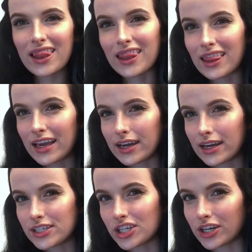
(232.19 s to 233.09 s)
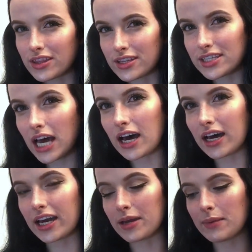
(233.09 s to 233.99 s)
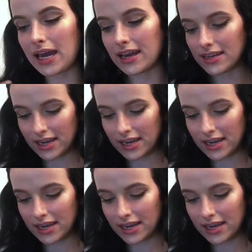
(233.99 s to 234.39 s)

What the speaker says: like I took the time and